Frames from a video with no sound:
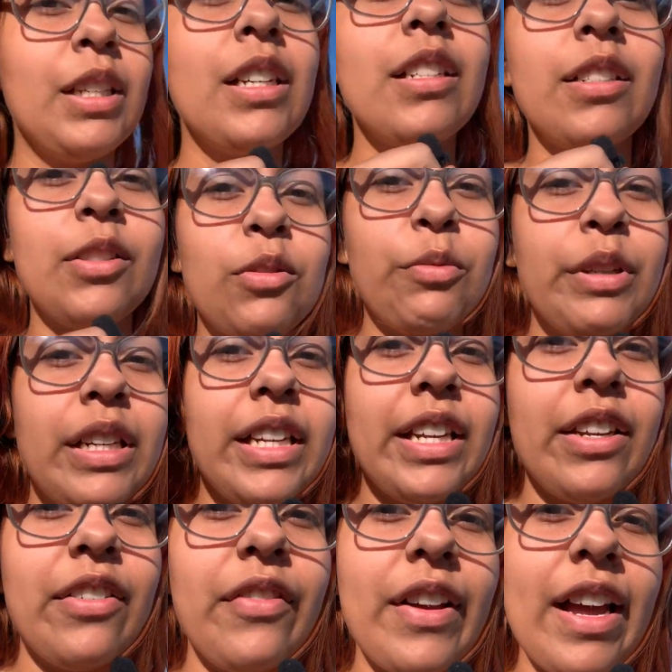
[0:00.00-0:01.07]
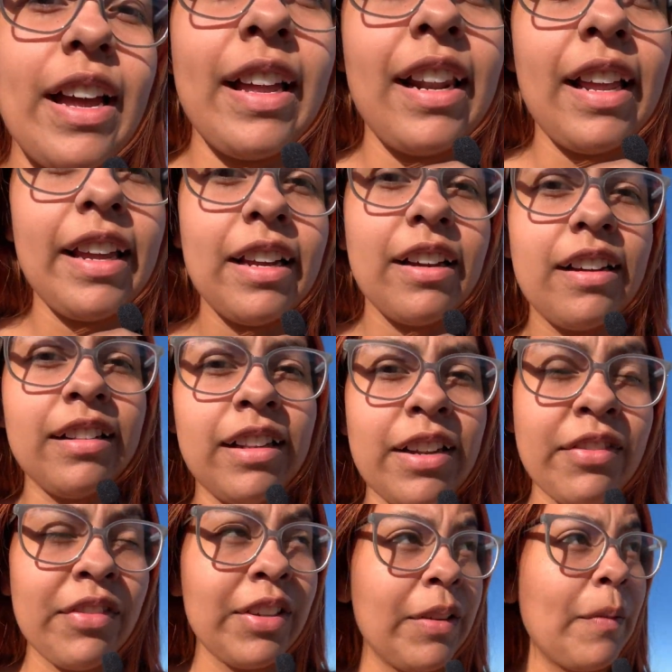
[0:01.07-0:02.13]
Since we leave at like
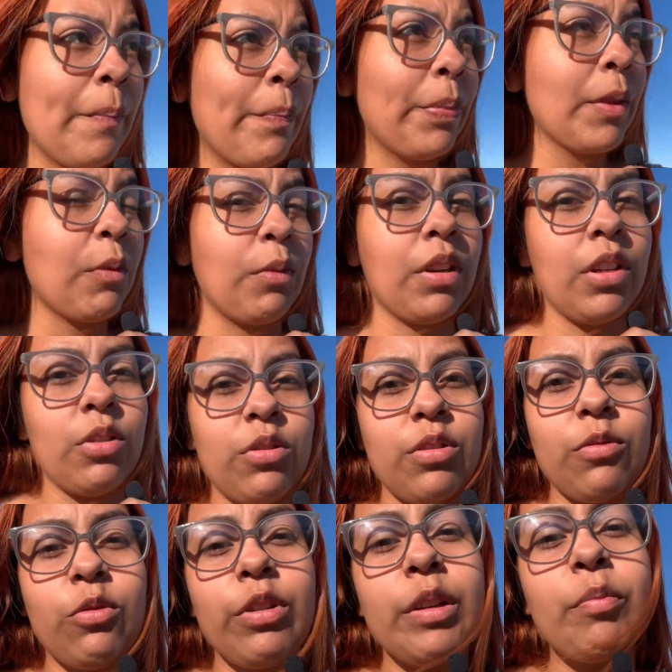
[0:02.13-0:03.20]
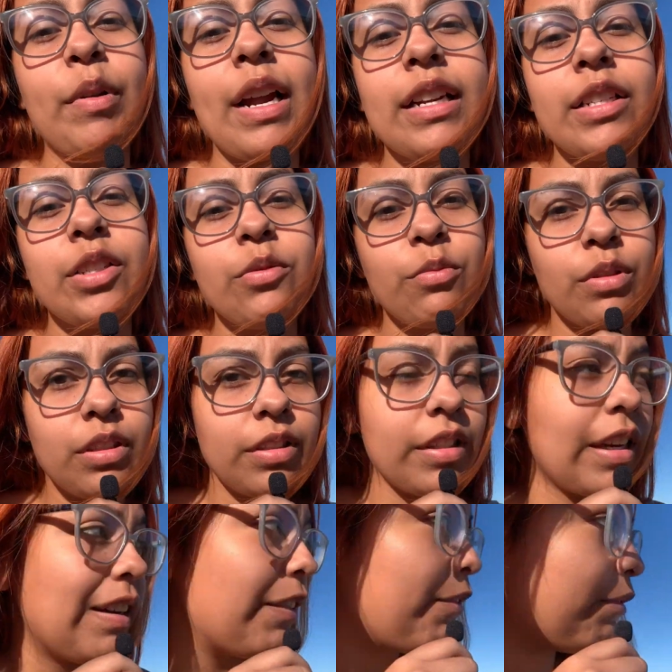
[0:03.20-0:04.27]
11, we're gonna do some quick practice runs.
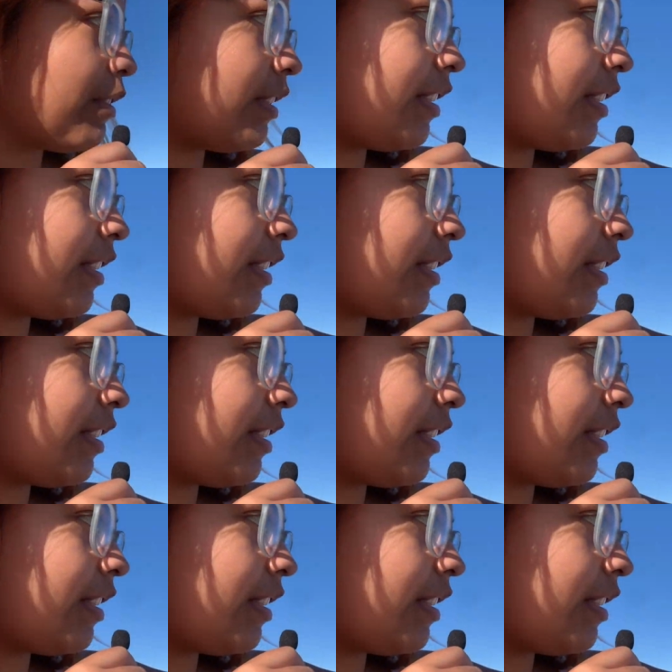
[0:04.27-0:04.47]
Everyone's